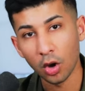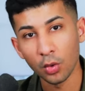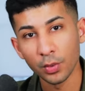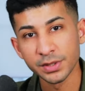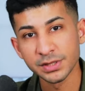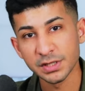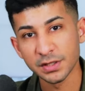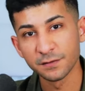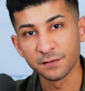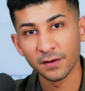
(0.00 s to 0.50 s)

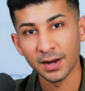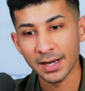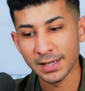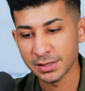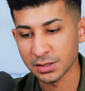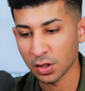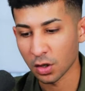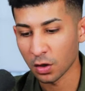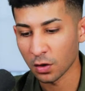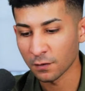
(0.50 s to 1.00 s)
always
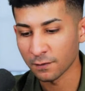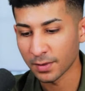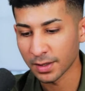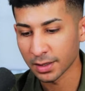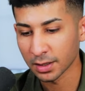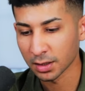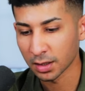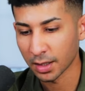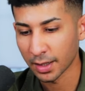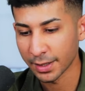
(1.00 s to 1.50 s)
advise all of my
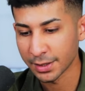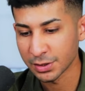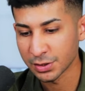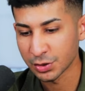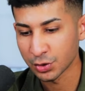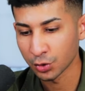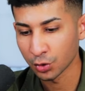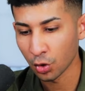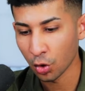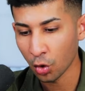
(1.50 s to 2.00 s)
clients
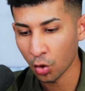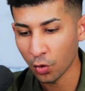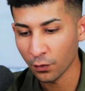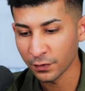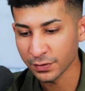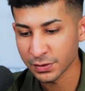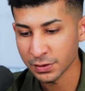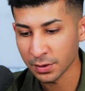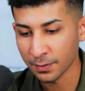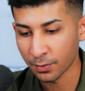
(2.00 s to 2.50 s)
to go
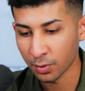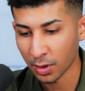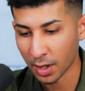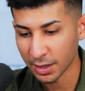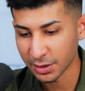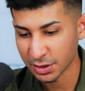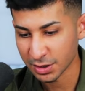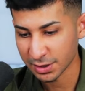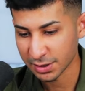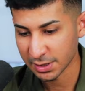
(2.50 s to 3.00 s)
over to the
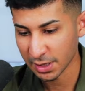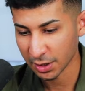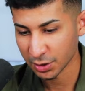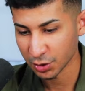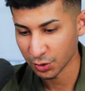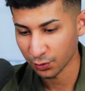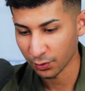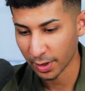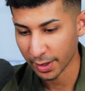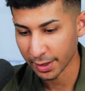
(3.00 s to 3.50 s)
project
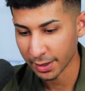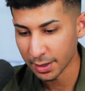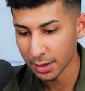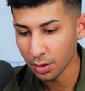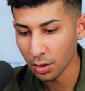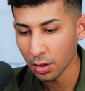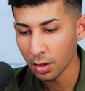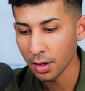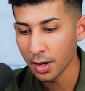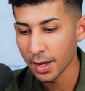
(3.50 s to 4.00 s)
section right
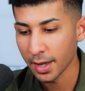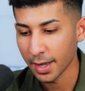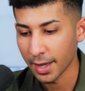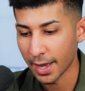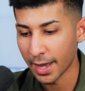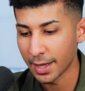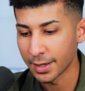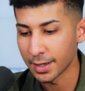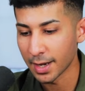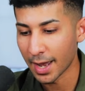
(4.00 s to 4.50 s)
here
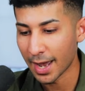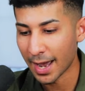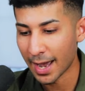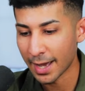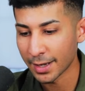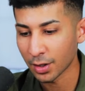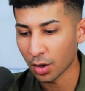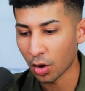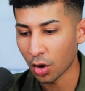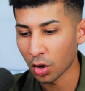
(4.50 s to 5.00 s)
and
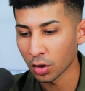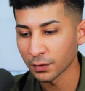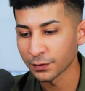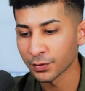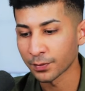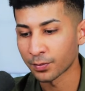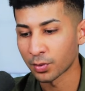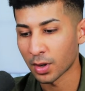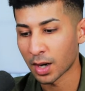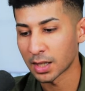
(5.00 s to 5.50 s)
add all of
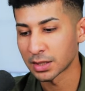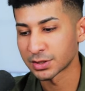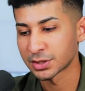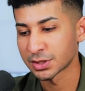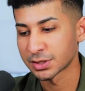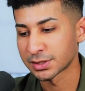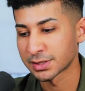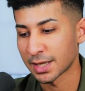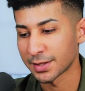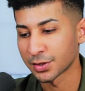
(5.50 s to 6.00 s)
the
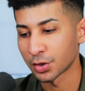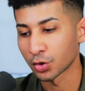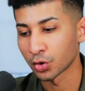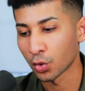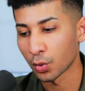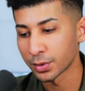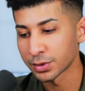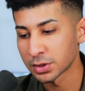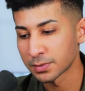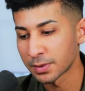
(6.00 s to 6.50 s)
projects that they're
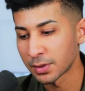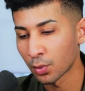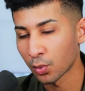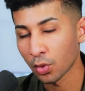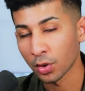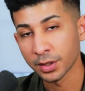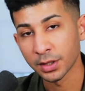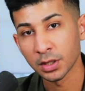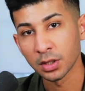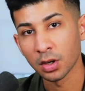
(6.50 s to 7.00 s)
going to be
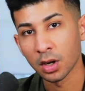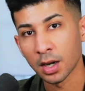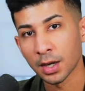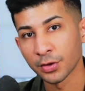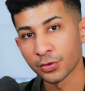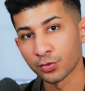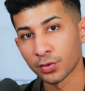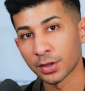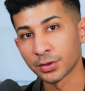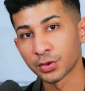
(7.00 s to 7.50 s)
working on
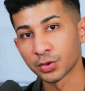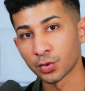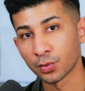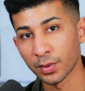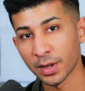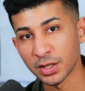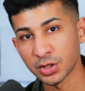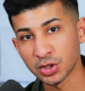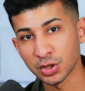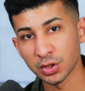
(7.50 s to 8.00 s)
throughout the
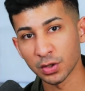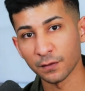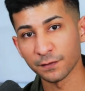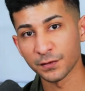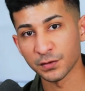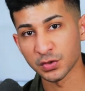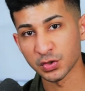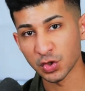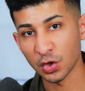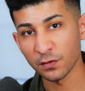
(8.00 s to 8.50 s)
duration of
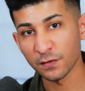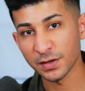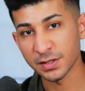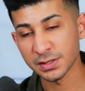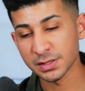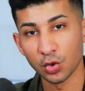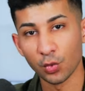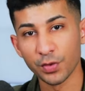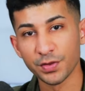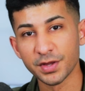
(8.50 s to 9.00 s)
the
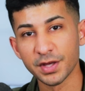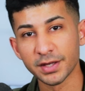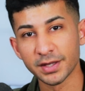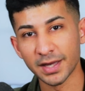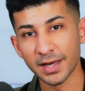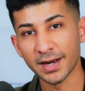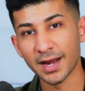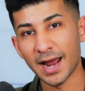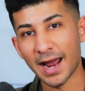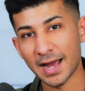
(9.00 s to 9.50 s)
service. So when they
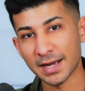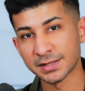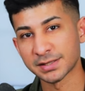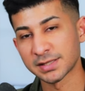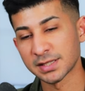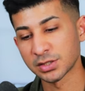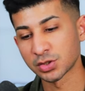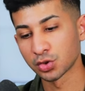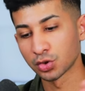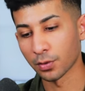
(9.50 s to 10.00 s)
get
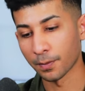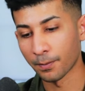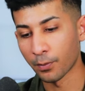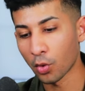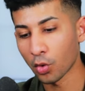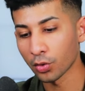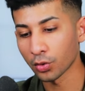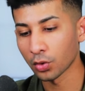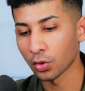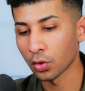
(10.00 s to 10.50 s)
access to the
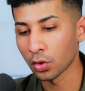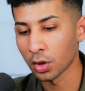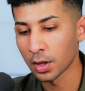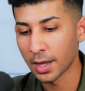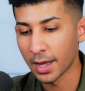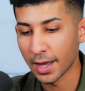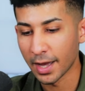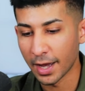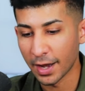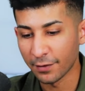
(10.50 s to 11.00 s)
portal,
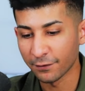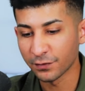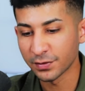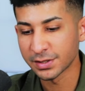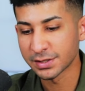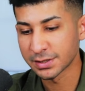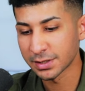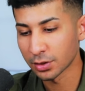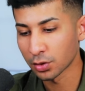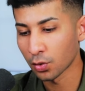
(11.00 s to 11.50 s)
every
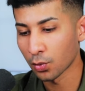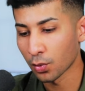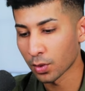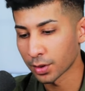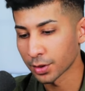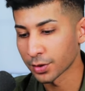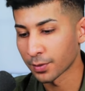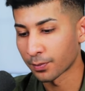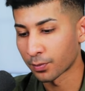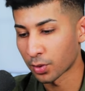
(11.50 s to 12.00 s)
single one
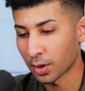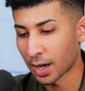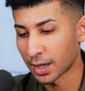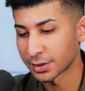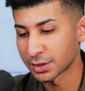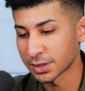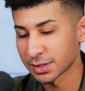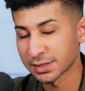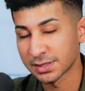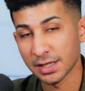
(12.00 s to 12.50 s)
of the
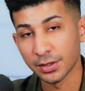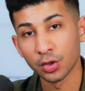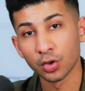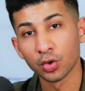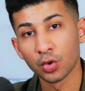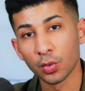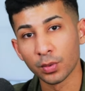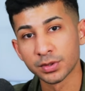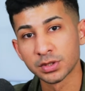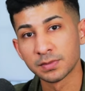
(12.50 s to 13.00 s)
projects that you're
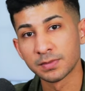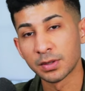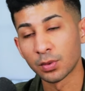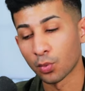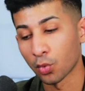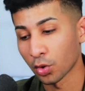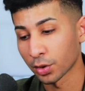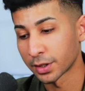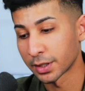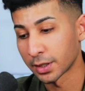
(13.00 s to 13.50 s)
going to be
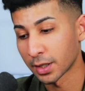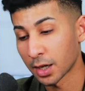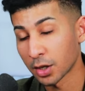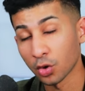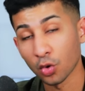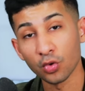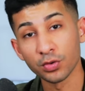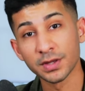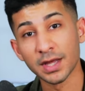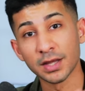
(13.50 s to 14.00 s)
working
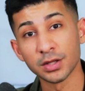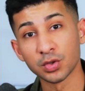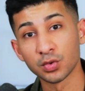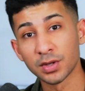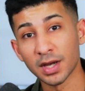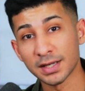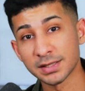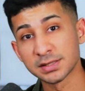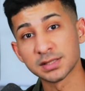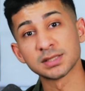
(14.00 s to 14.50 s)
on or that you
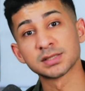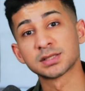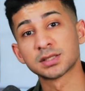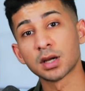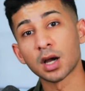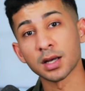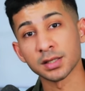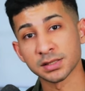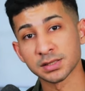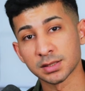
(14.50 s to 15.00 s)
guys
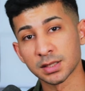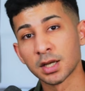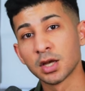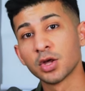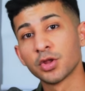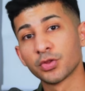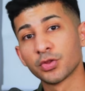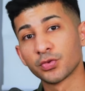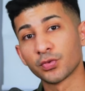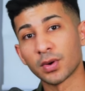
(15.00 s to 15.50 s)
discussed
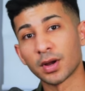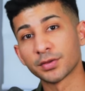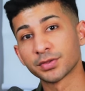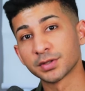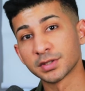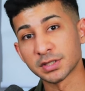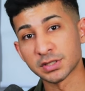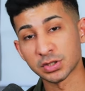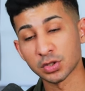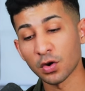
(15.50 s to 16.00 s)
throughout the
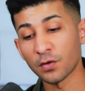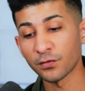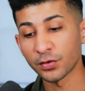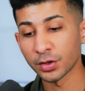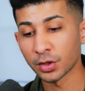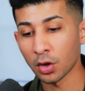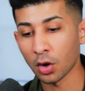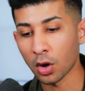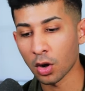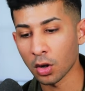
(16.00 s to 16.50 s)
discovery
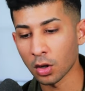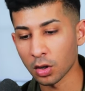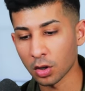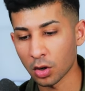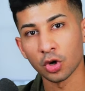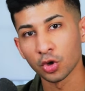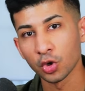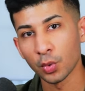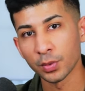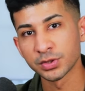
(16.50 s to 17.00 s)
call
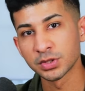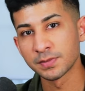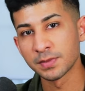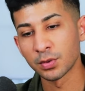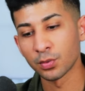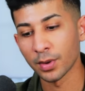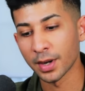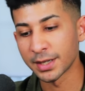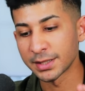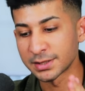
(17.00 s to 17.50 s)
are going to be
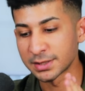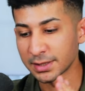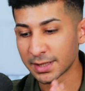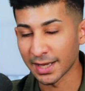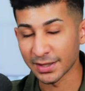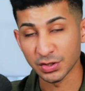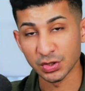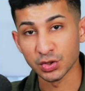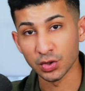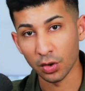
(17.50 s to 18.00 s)
ready to
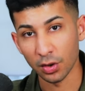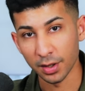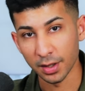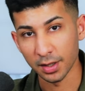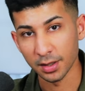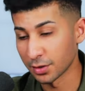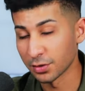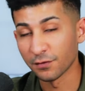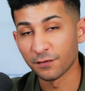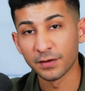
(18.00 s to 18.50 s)
get started.
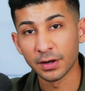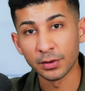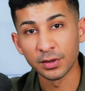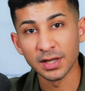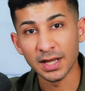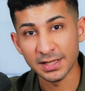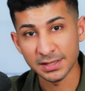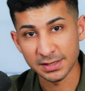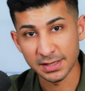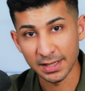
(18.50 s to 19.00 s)
And the very
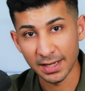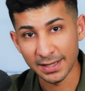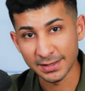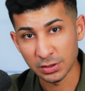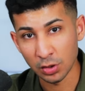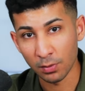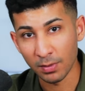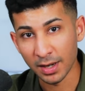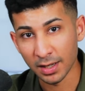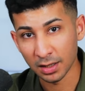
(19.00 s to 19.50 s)
last thing I
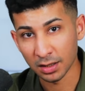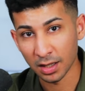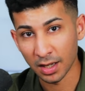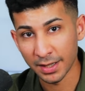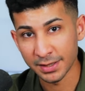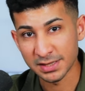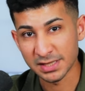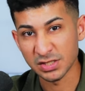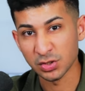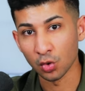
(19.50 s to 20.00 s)
tell my
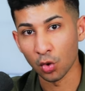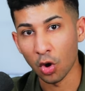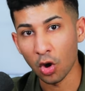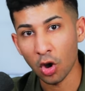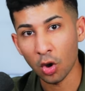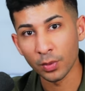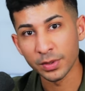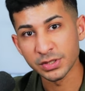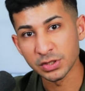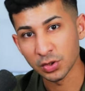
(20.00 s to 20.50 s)
clients is to
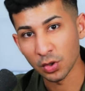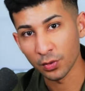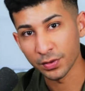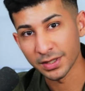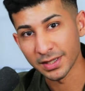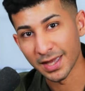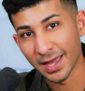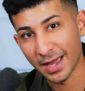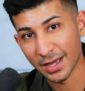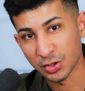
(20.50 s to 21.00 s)
always go
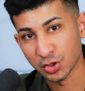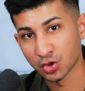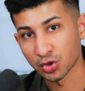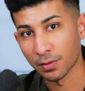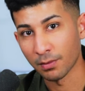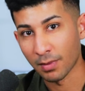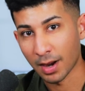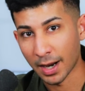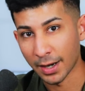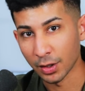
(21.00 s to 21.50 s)
the extra
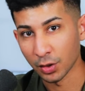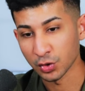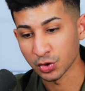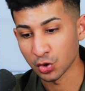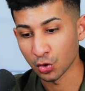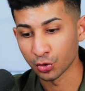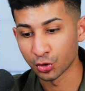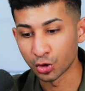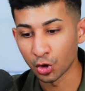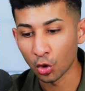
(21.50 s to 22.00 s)
mile.
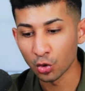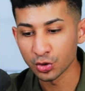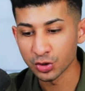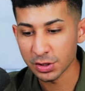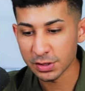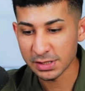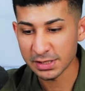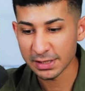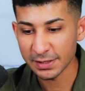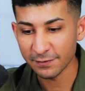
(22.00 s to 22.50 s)
So don't
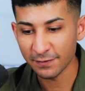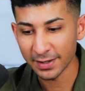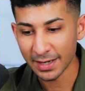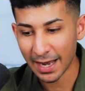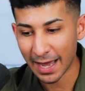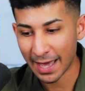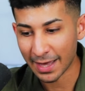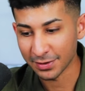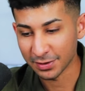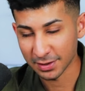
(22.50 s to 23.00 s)
just leave it
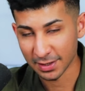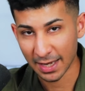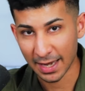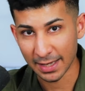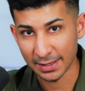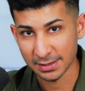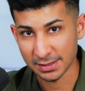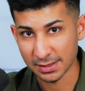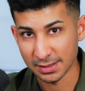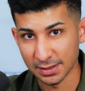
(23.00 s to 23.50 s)
at
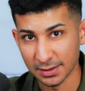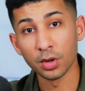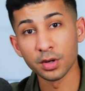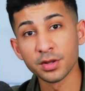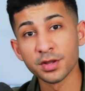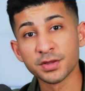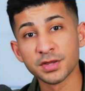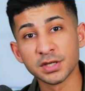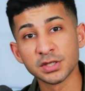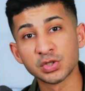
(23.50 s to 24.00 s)
that. One of
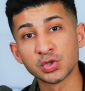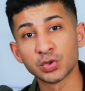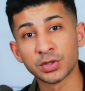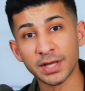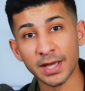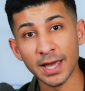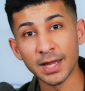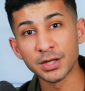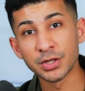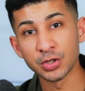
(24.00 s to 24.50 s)
the things you
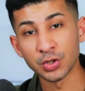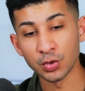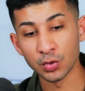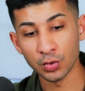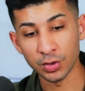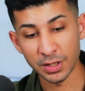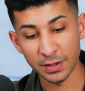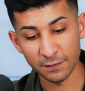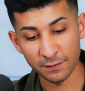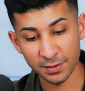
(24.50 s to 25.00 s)
can
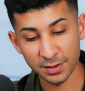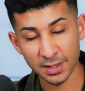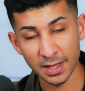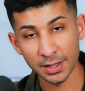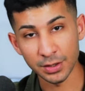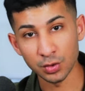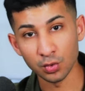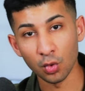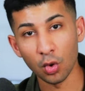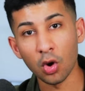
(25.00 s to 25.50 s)
do, given
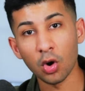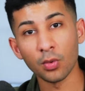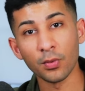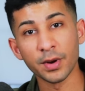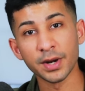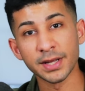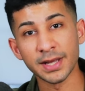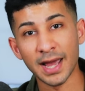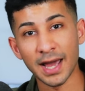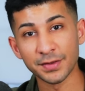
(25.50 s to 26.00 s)
that you
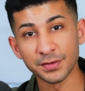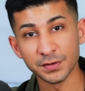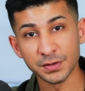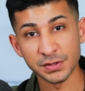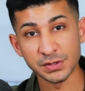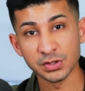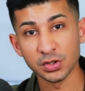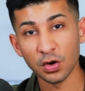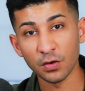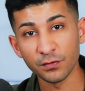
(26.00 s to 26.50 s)
already had the
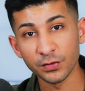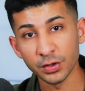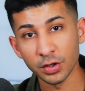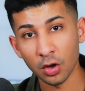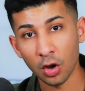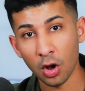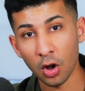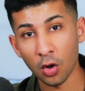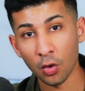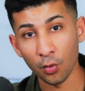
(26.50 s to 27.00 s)
discovery
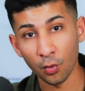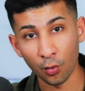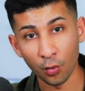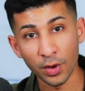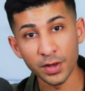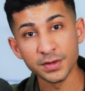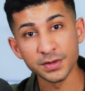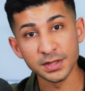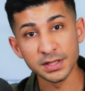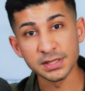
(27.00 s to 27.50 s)
call
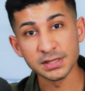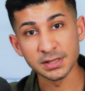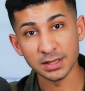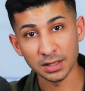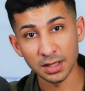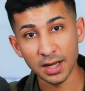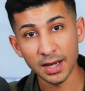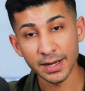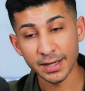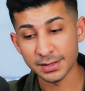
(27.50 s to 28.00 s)
with these
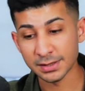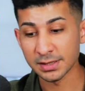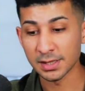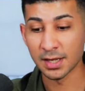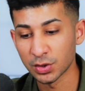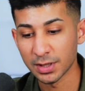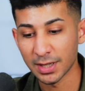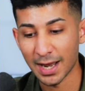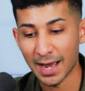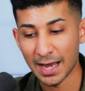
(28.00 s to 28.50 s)
clients, you
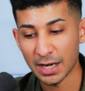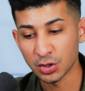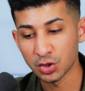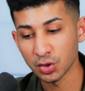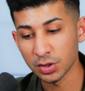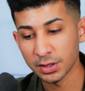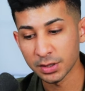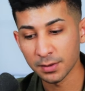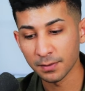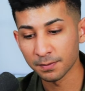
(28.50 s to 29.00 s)
can
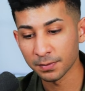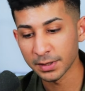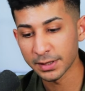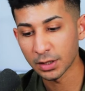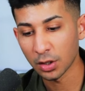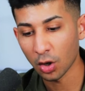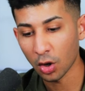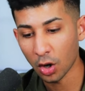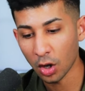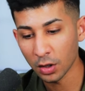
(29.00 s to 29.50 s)
actually
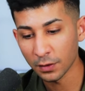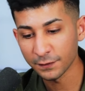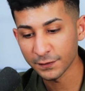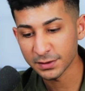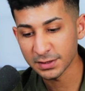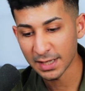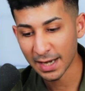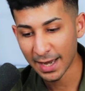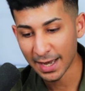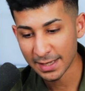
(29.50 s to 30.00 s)
complete all the
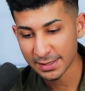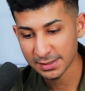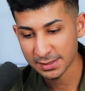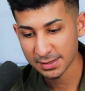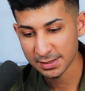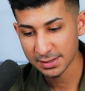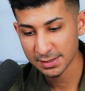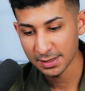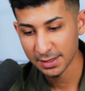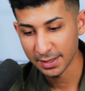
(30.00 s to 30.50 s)

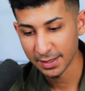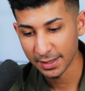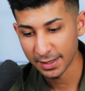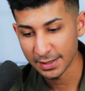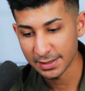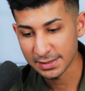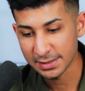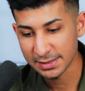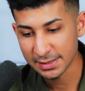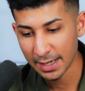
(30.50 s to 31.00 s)
tasks
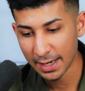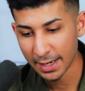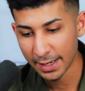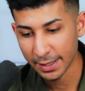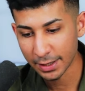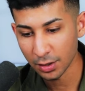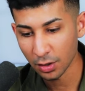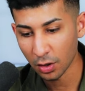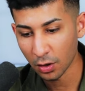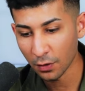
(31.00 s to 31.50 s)

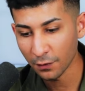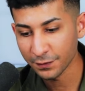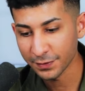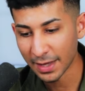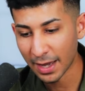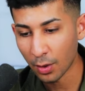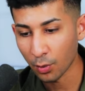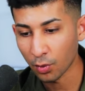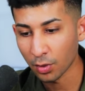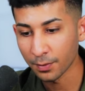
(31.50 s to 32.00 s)
inside of
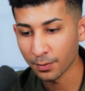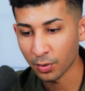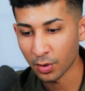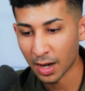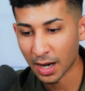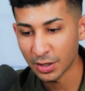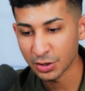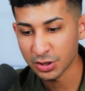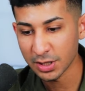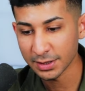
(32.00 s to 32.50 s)
that one
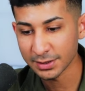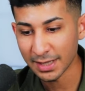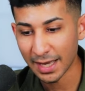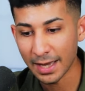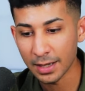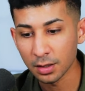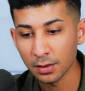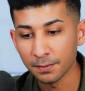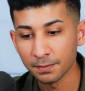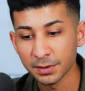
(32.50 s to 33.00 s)
project
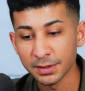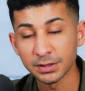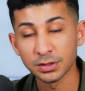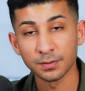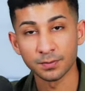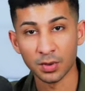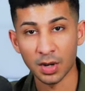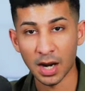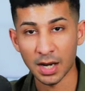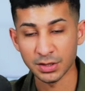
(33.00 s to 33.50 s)
and complete the
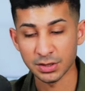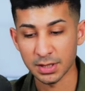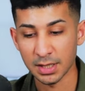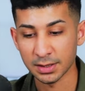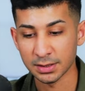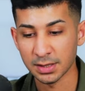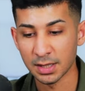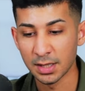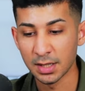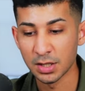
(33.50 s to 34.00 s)

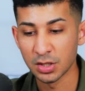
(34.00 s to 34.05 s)
project.